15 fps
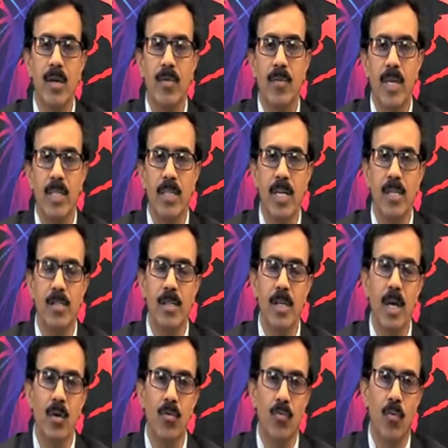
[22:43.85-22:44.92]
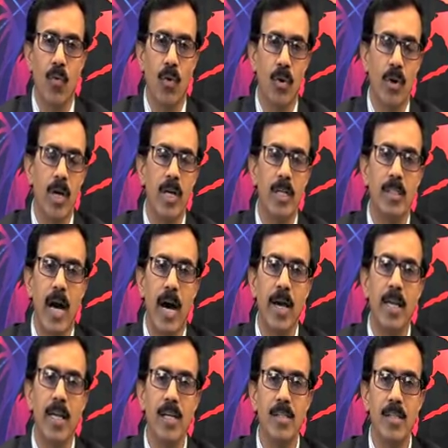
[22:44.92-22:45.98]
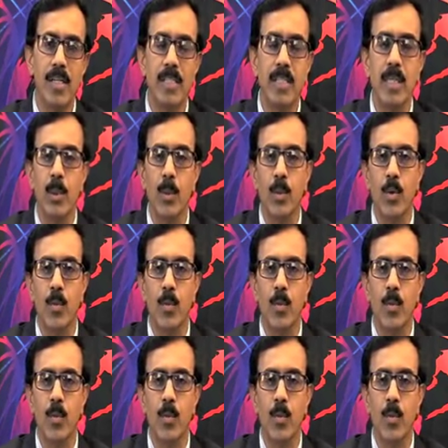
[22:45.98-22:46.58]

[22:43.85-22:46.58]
of SiCl4 it is highly sensitive